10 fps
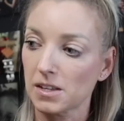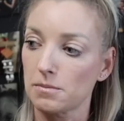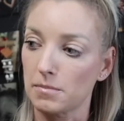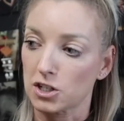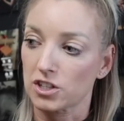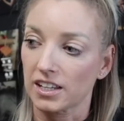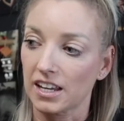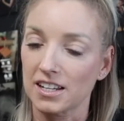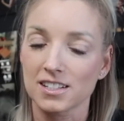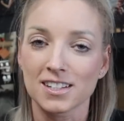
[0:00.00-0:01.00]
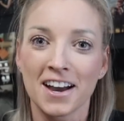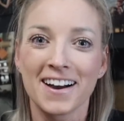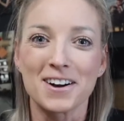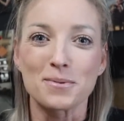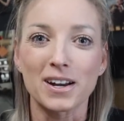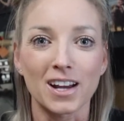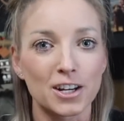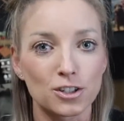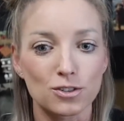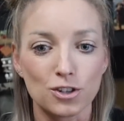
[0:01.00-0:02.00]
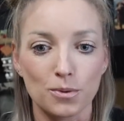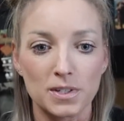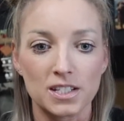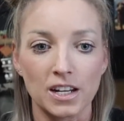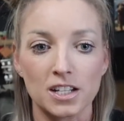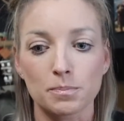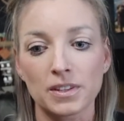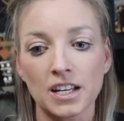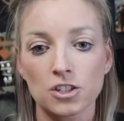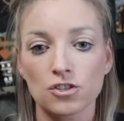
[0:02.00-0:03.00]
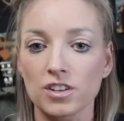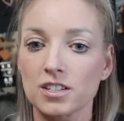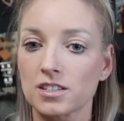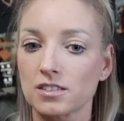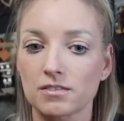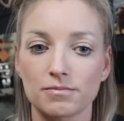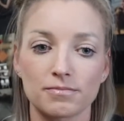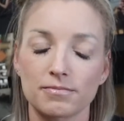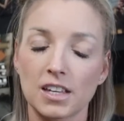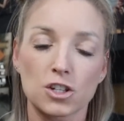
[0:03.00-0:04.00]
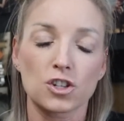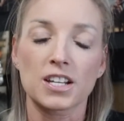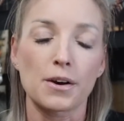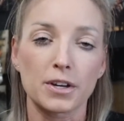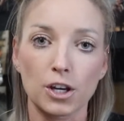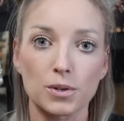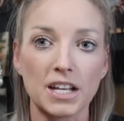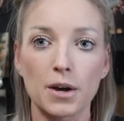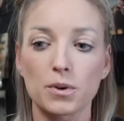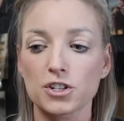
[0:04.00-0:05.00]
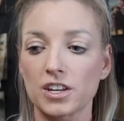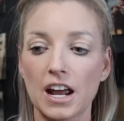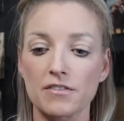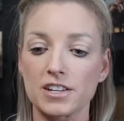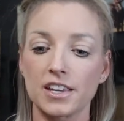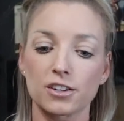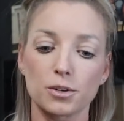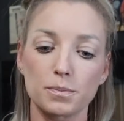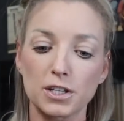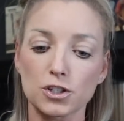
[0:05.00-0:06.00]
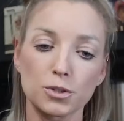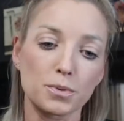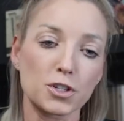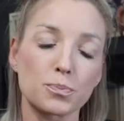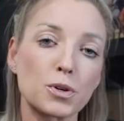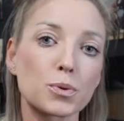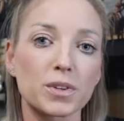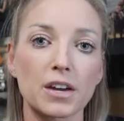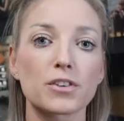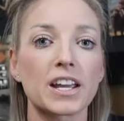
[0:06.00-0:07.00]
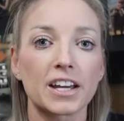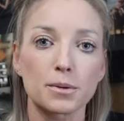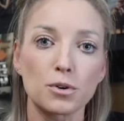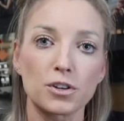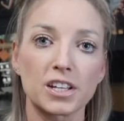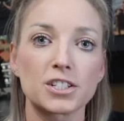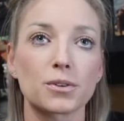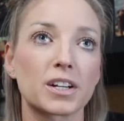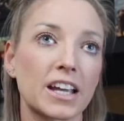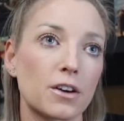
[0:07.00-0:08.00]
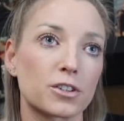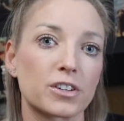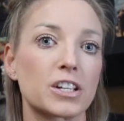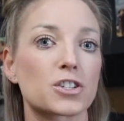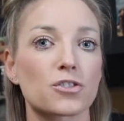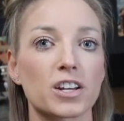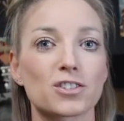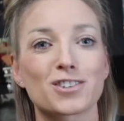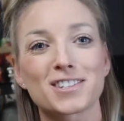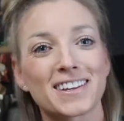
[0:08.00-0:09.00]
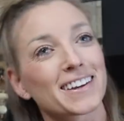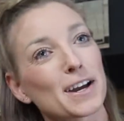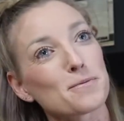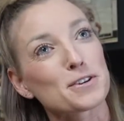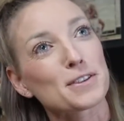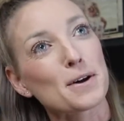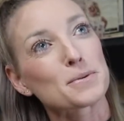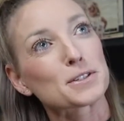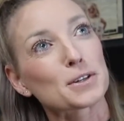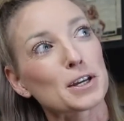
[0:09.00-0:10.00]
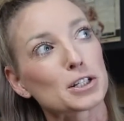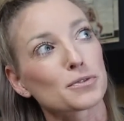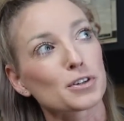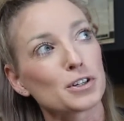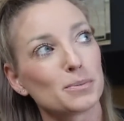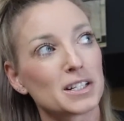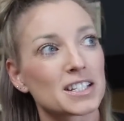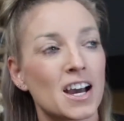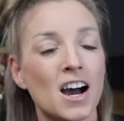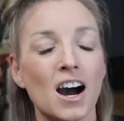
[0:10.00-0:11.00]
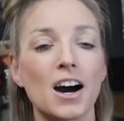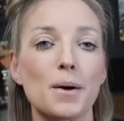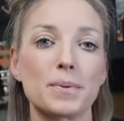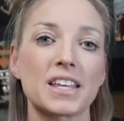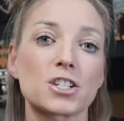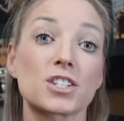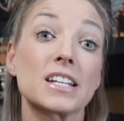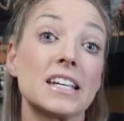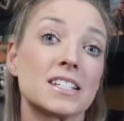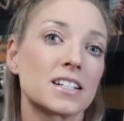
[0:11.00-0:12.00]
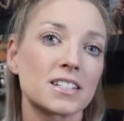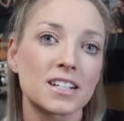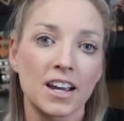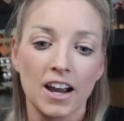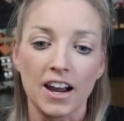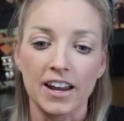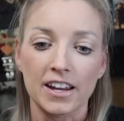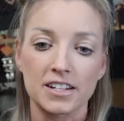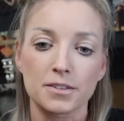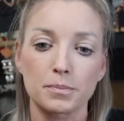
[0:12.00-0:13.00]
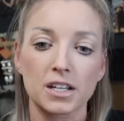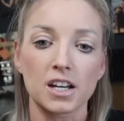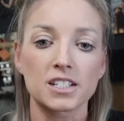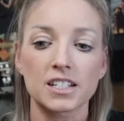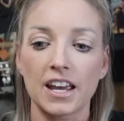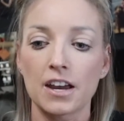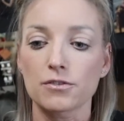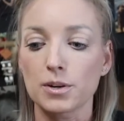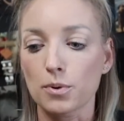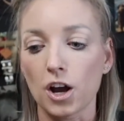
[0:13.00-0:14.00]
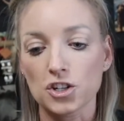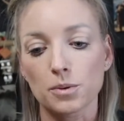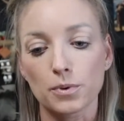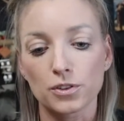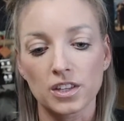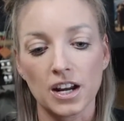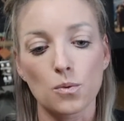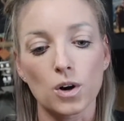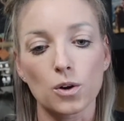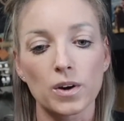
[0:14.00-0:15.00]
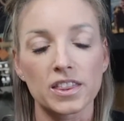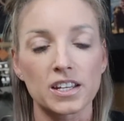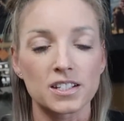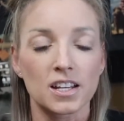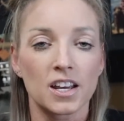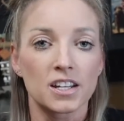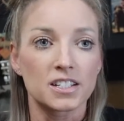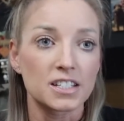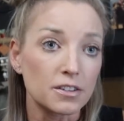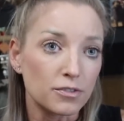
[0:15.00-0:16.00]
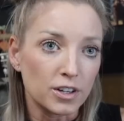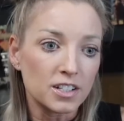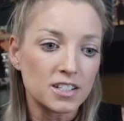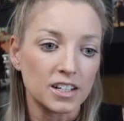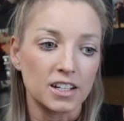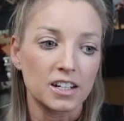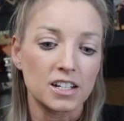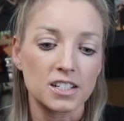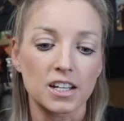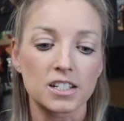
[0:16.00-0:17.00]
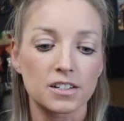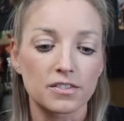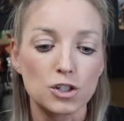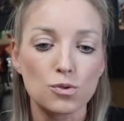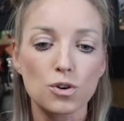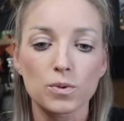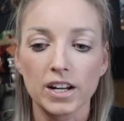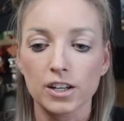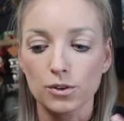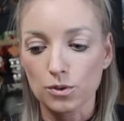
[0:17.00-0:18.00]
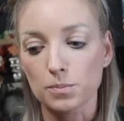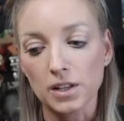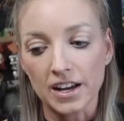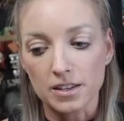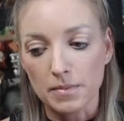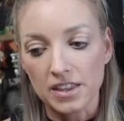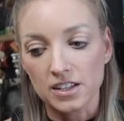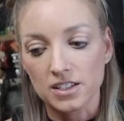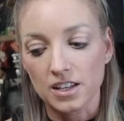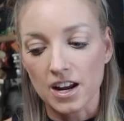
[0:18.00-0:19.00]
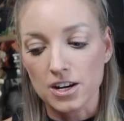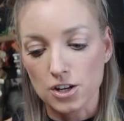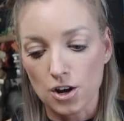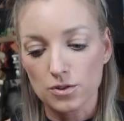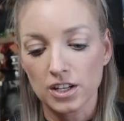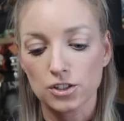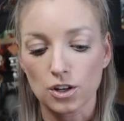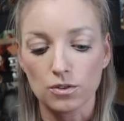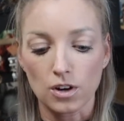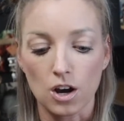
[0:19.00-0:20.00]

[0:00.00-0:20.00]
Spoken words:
much the case when I do show mistakes. But that's just how it goes. I wish that everything could be super smooth with every animal and they don't encounter any stress, just like I wish that was the case for humans, but that just isn't. And because every project bird that I work with is different and is an individual, when I go to apply the methods that I know, they don't